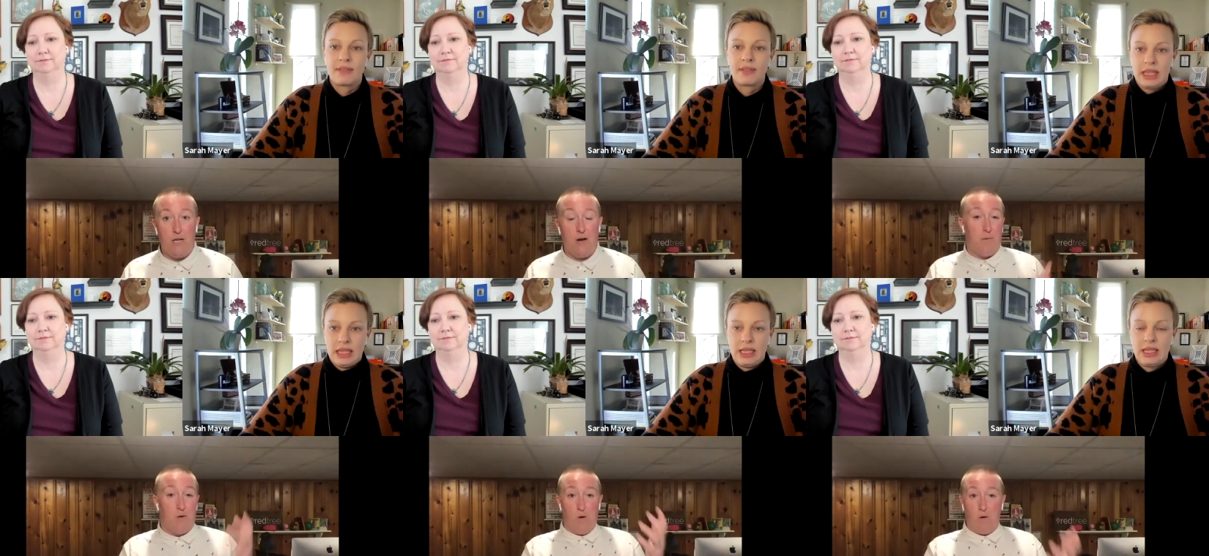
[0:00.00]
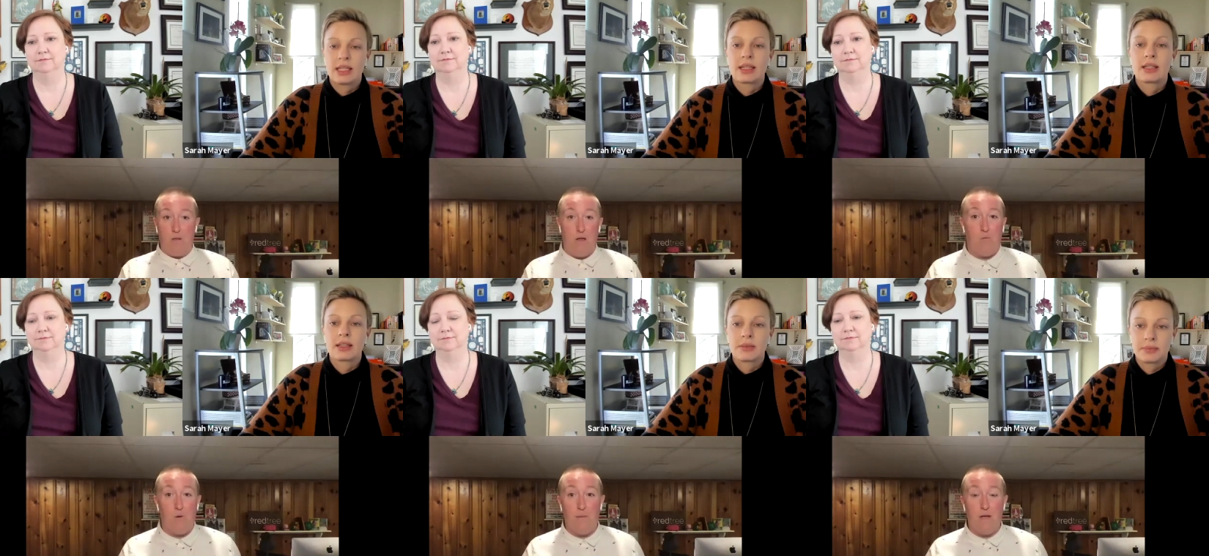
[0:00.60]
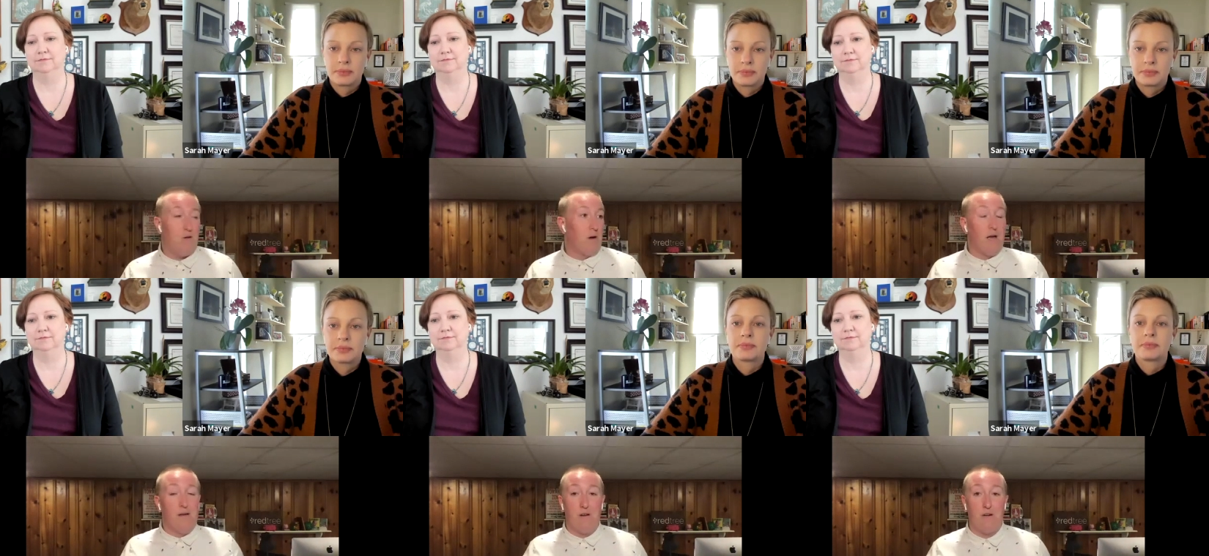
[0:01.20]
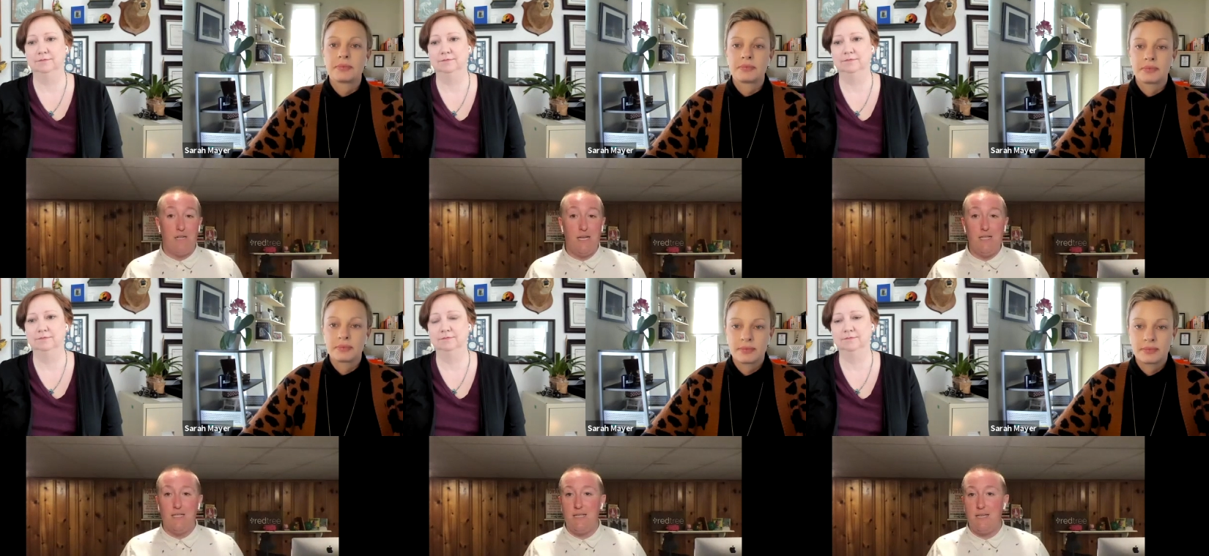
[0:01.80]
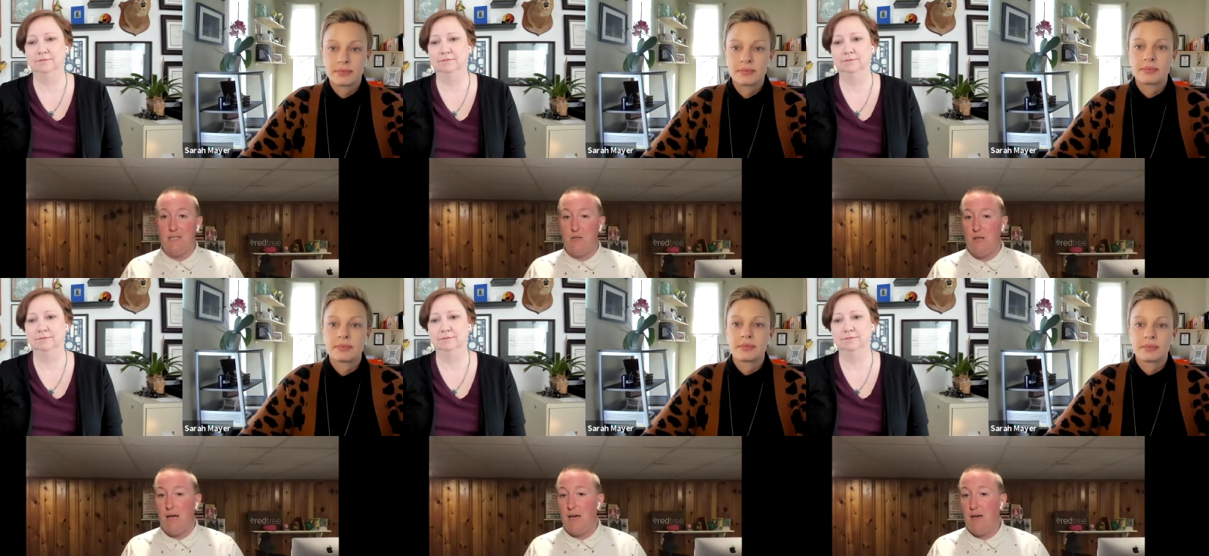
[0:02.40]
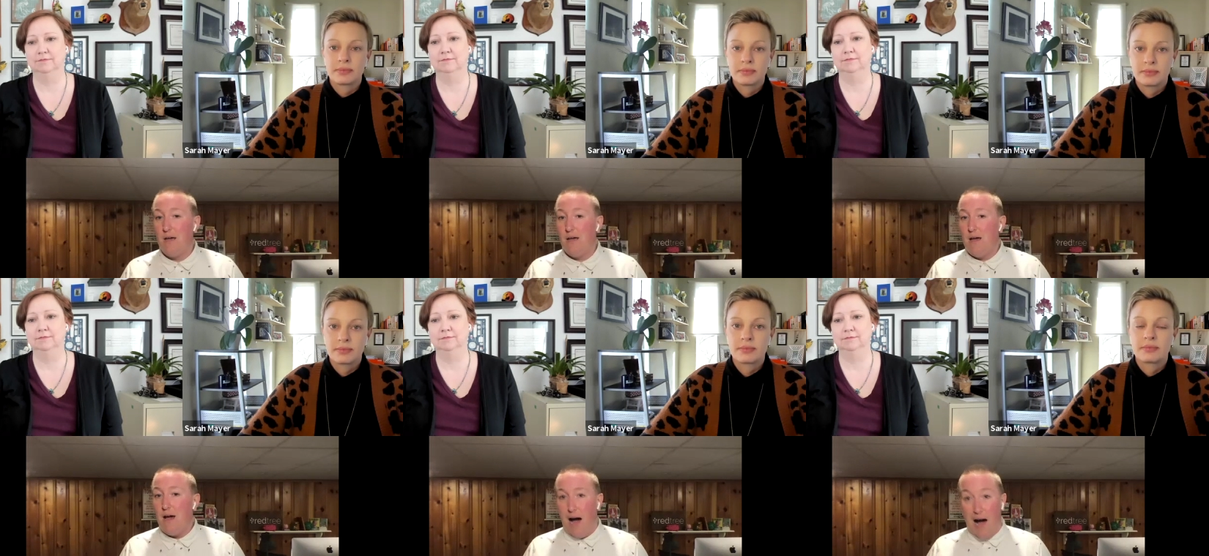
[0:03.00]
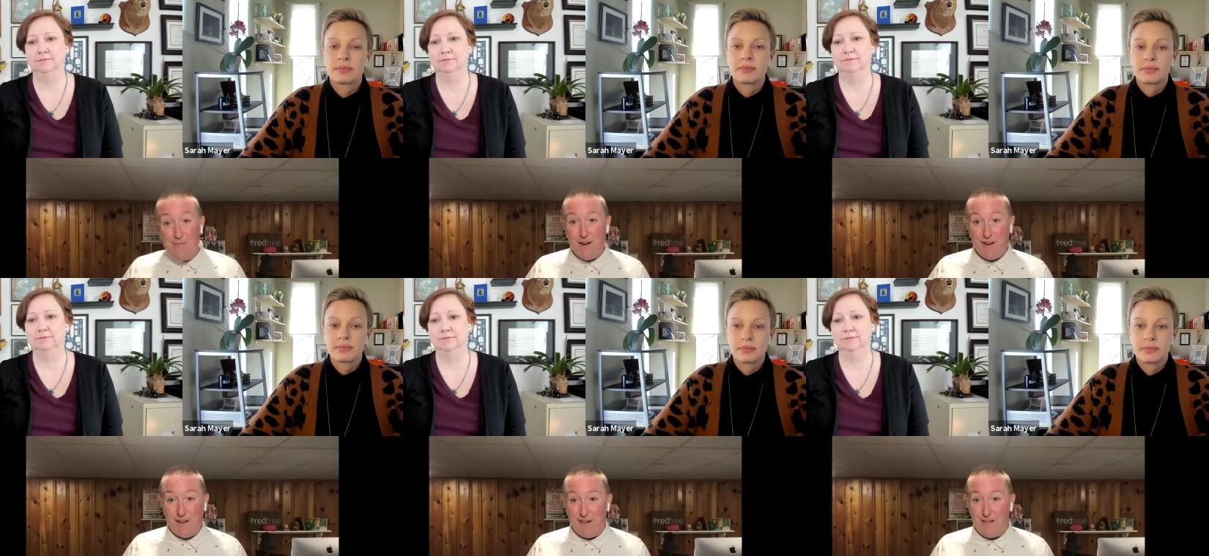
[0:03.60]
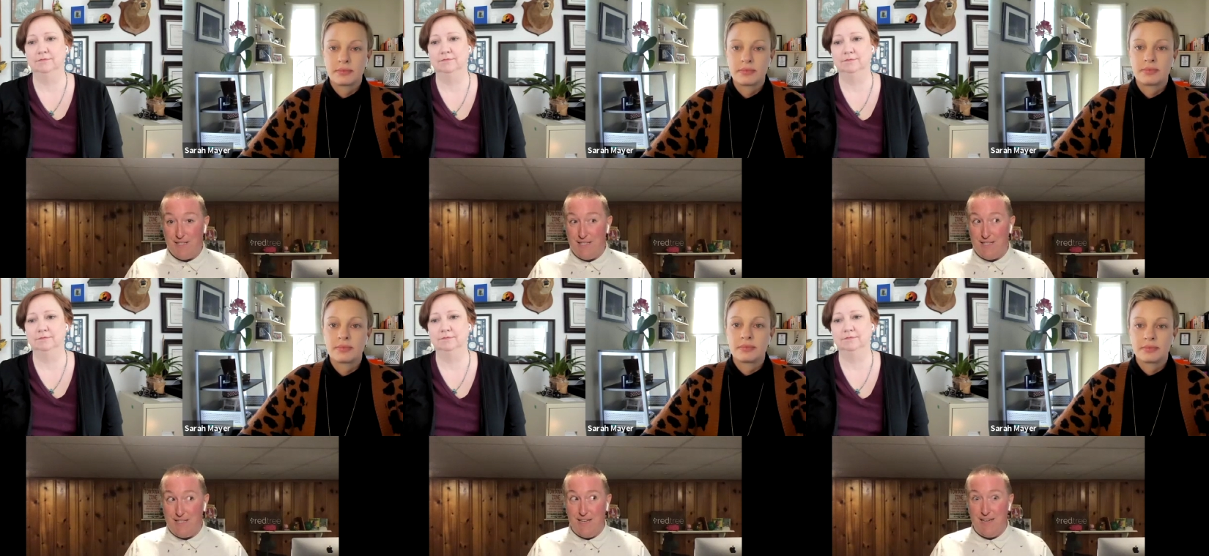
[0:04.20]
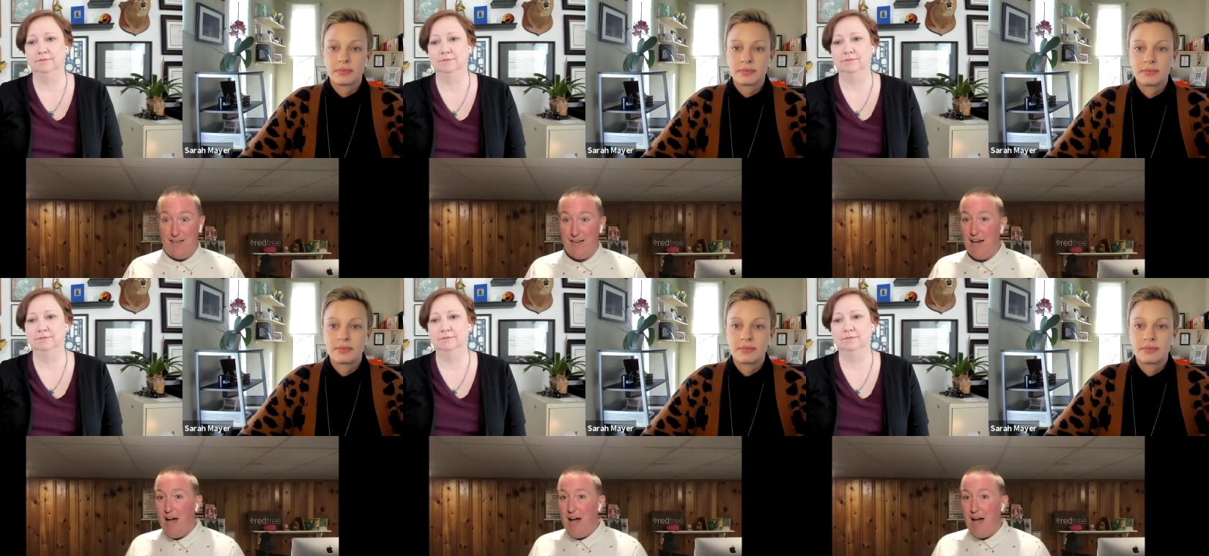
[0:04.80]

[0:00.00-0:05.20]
Speaker 1: Or I'm going to work with other women who kind of understand these things. So like, I'm very curious to see